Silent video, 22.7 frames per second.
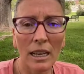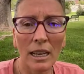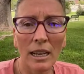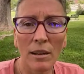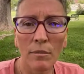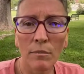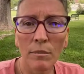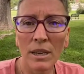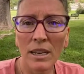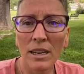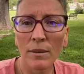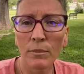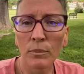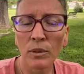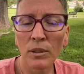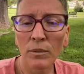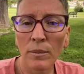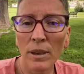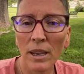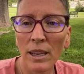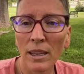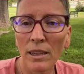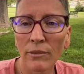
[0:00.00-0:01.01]
meet up with
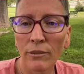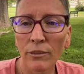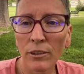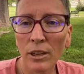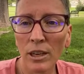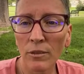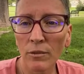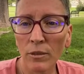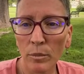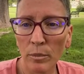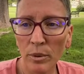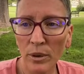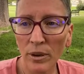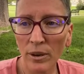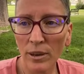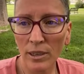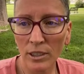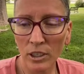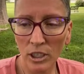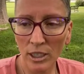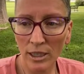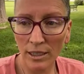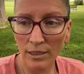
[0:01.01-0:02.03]
my friend Roberta.
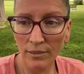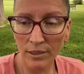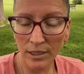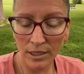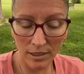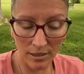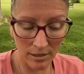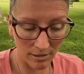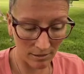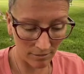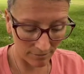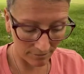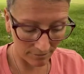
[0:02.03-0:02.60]
She lives here.